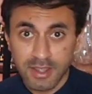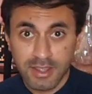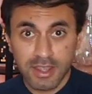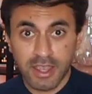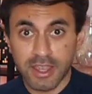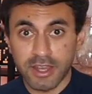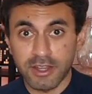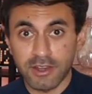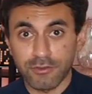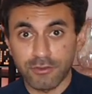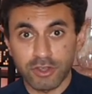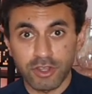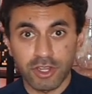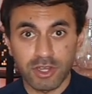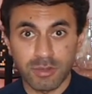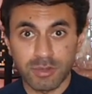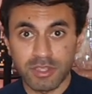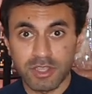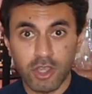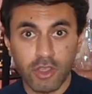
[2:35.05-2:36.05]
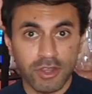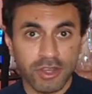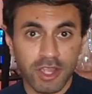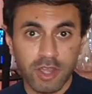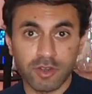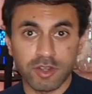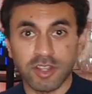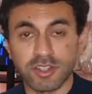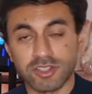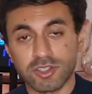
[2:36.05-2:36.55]
And if you're gonna be going
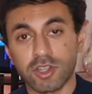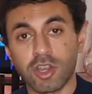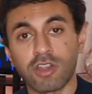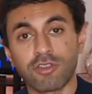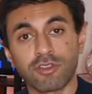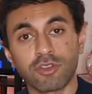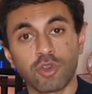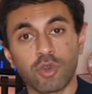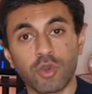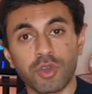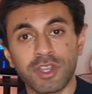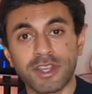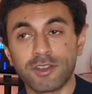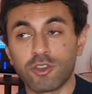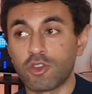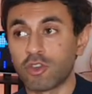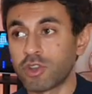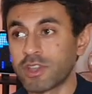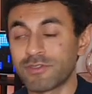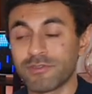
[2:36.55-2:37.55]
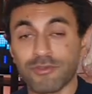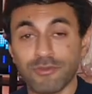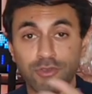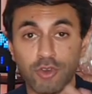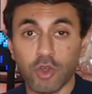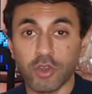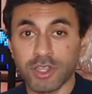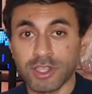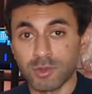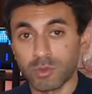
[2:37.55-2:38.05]
out and start recording or even
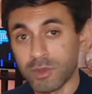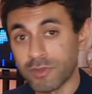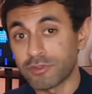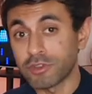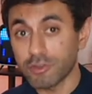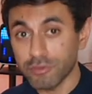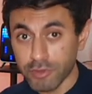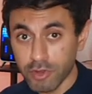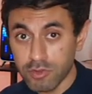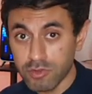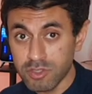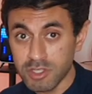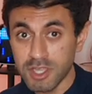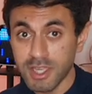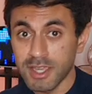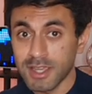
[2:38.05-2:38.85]
vlogging with your phones,